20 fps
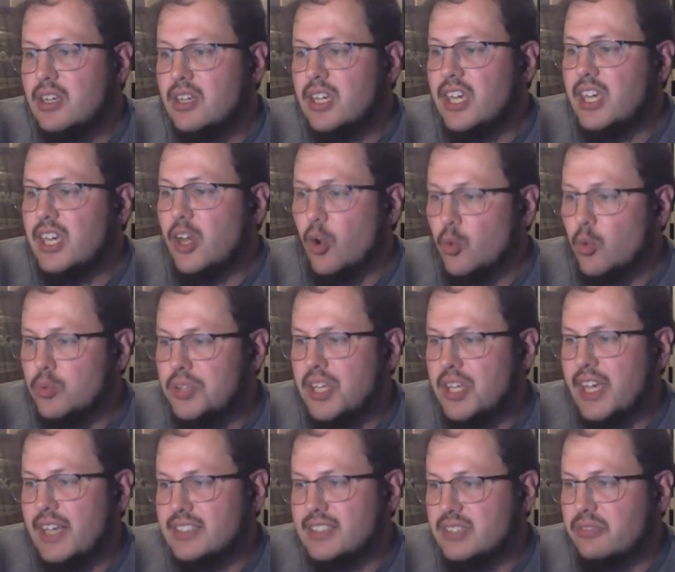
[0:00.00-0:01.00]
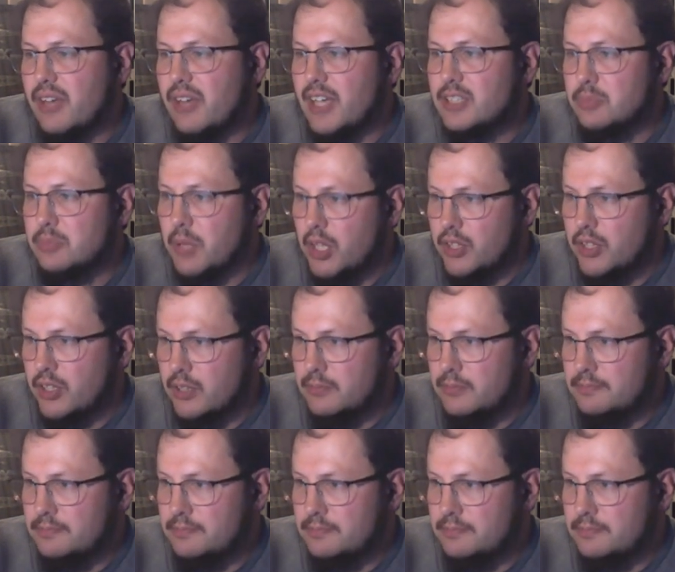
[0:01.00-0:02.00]
He only has a fastball, though.
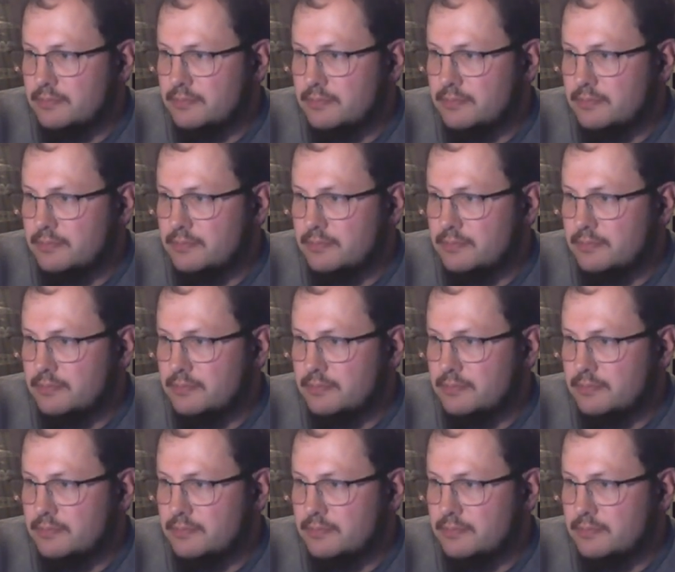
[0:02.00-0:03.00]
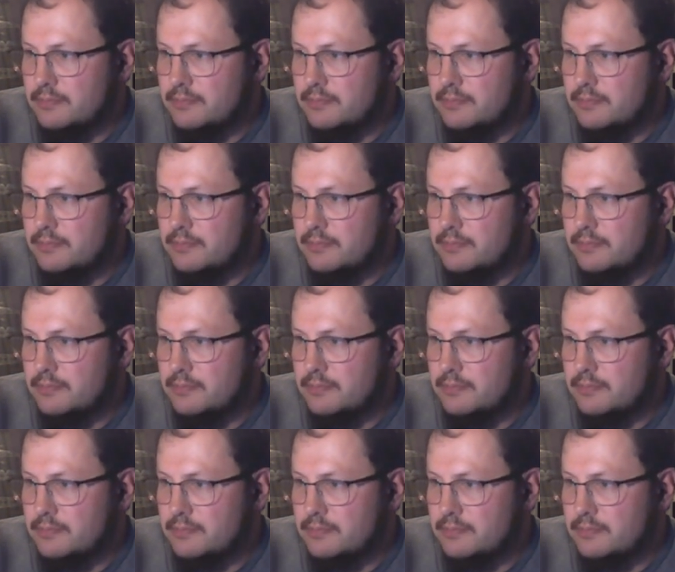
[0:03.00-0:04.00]
His slider
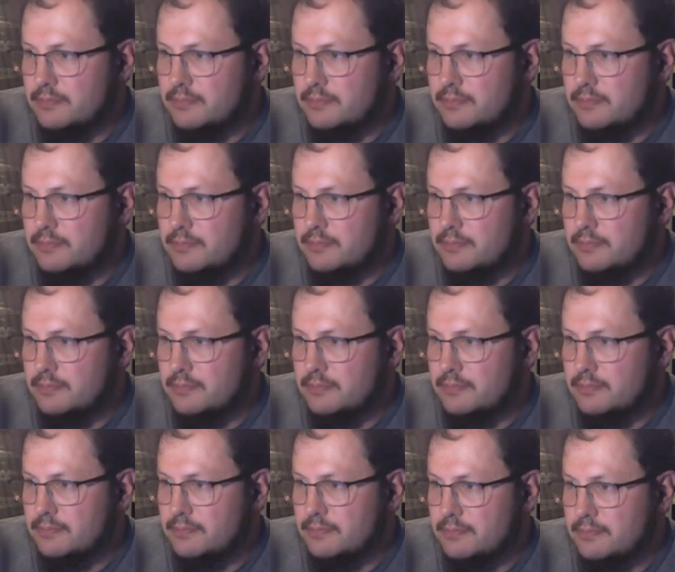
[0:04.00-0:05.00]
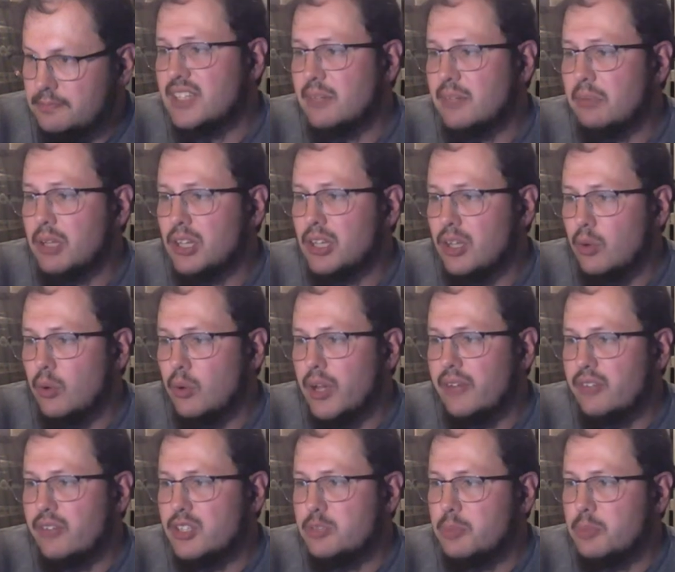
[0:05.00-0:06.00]
is not even show me level. It is a below
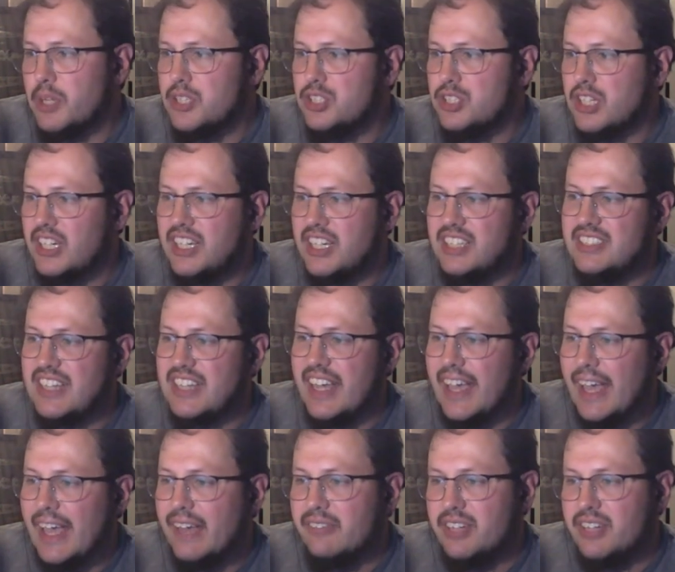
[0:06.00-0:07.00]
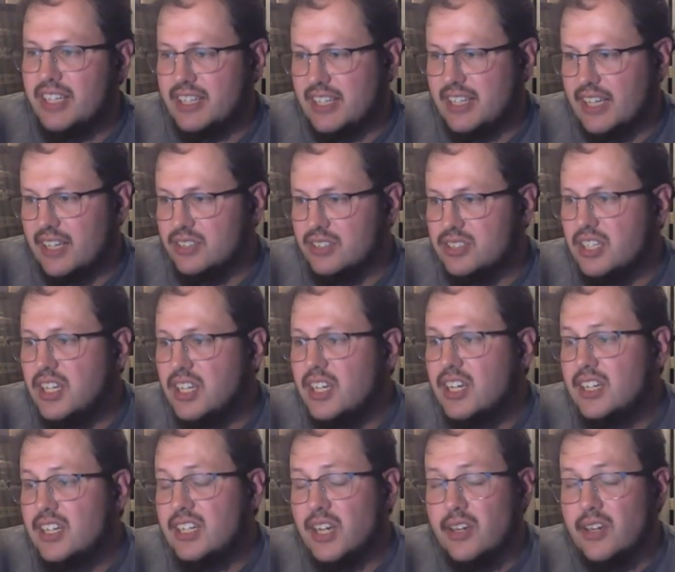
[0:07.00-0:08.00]
average pitch, and he doesn't have anything else.
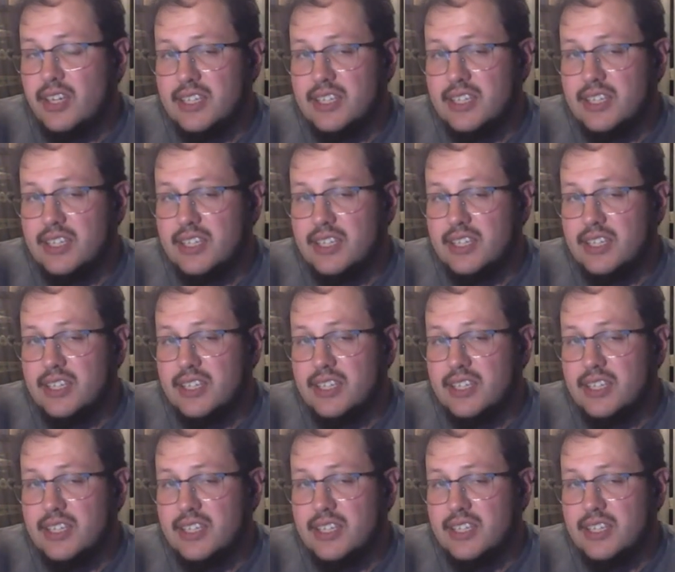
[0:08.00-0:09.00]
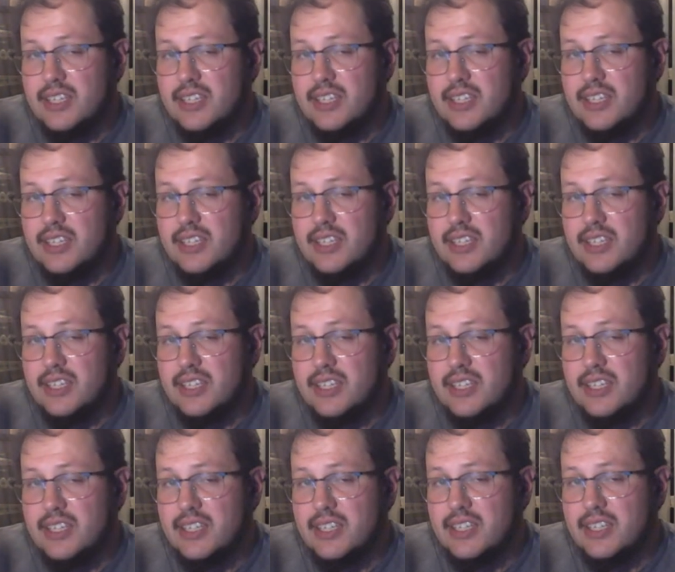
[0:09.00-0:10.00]
Now, he can spot that command. His
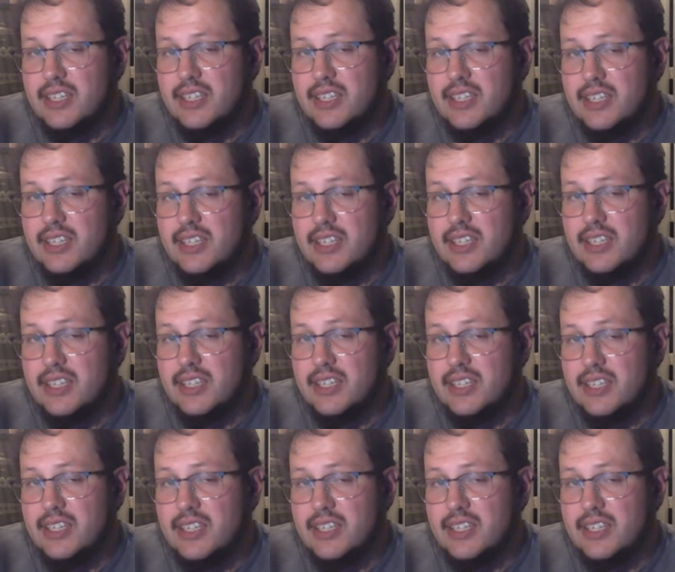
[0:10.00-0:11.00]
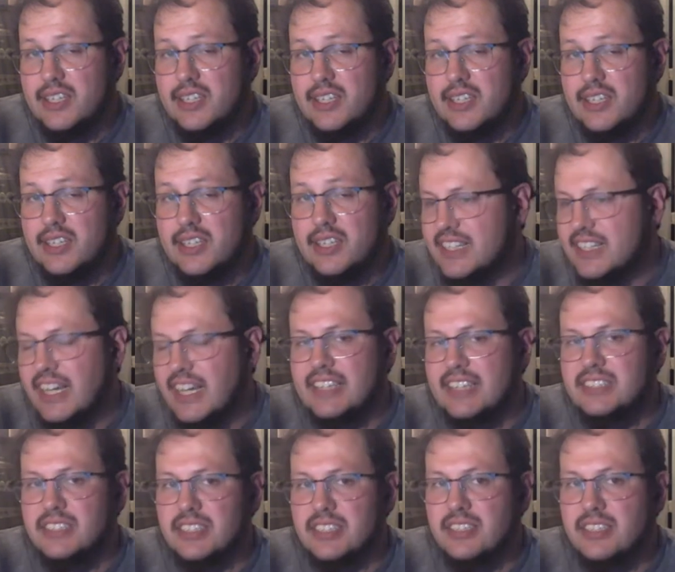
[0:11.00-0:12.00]
command and control on that fastball are
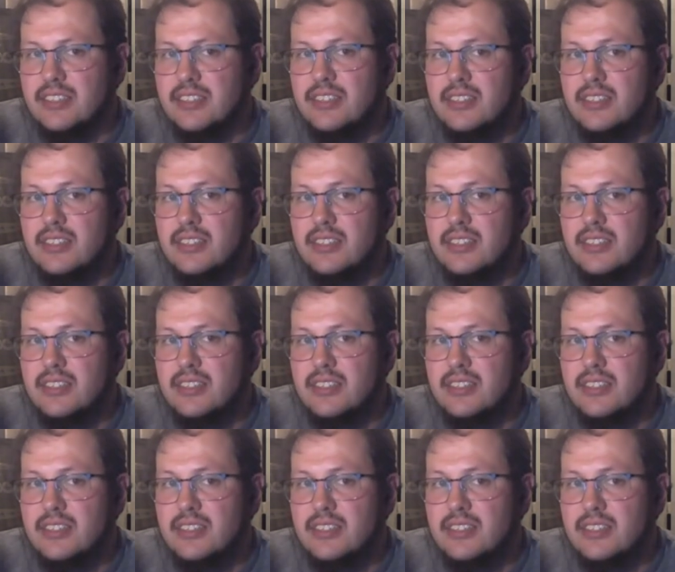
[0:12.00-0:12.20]
fantastic.